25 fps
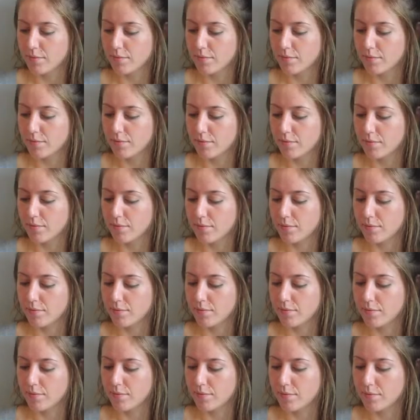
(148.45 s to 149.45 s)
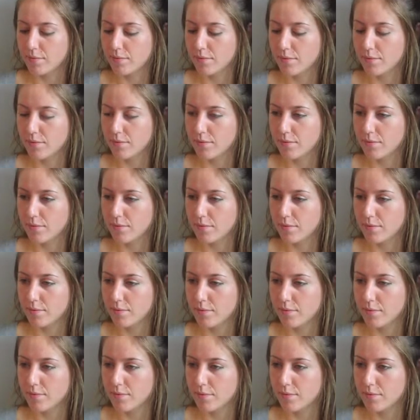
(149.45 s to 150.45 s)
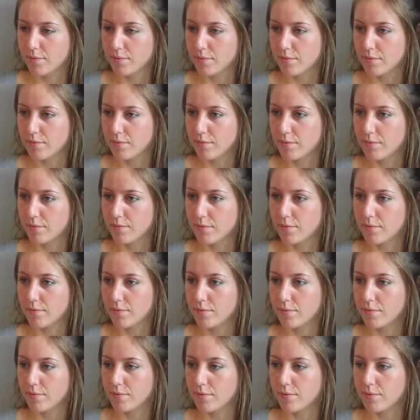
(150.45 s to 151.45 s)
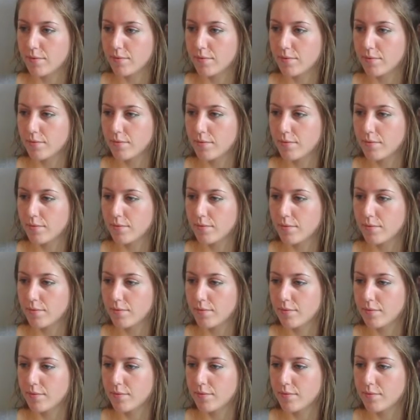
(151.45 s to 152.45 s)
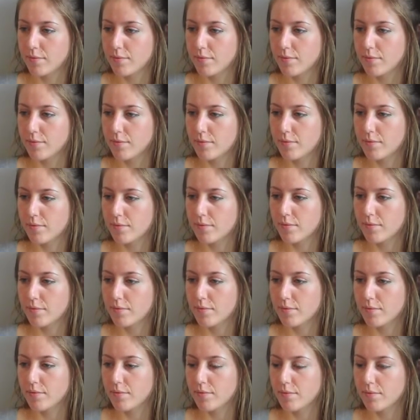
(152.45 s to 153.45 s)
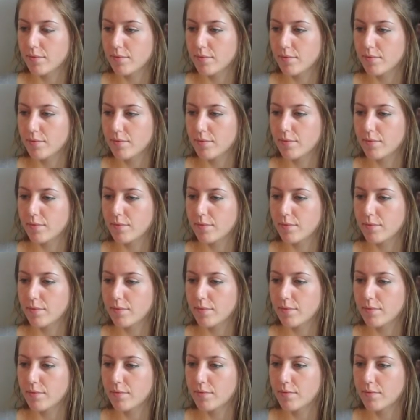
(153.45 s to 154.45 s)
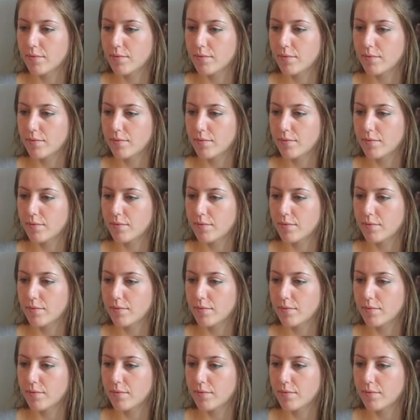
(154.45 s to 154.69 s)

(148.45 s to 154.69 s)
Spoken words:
[no speech]